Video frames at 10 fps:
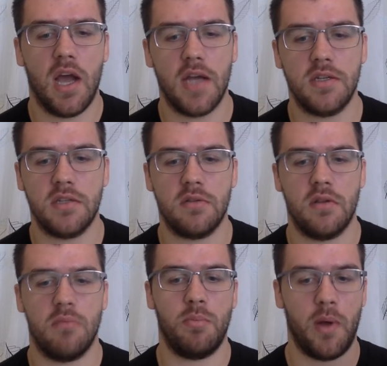I
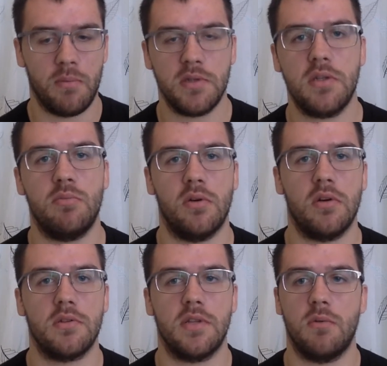just published the
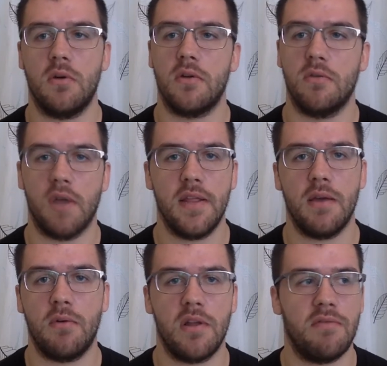books. They weren't
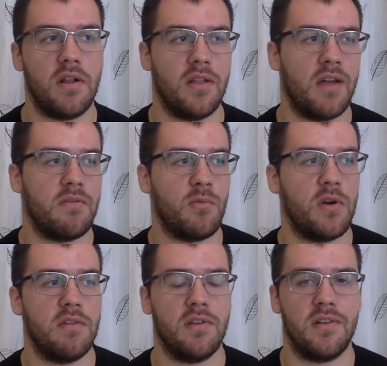great. A lot of them
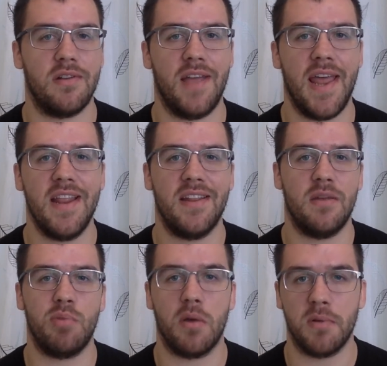weren't even
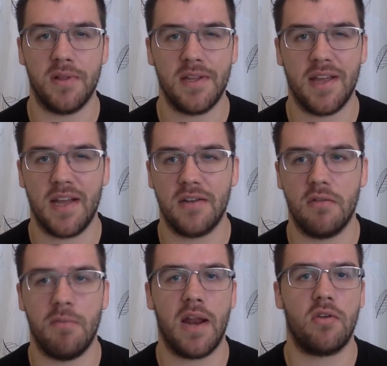edited properly. They had
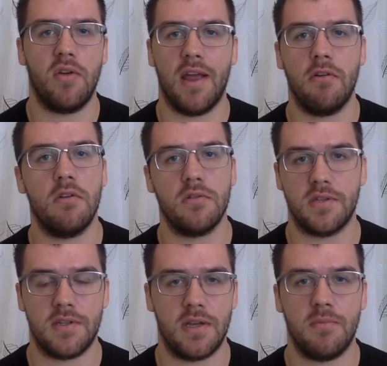grammatical
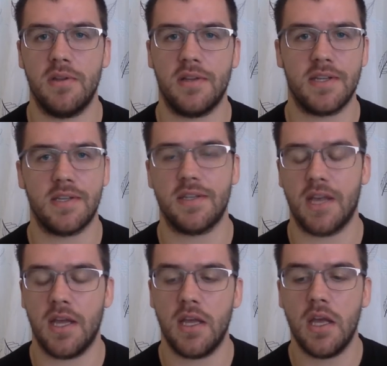errors in them and things like
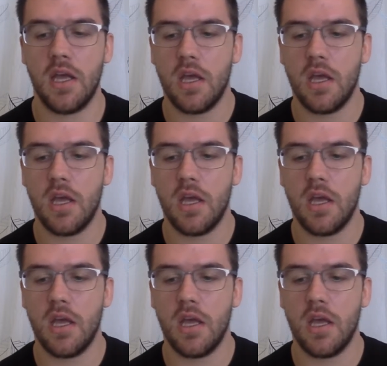that.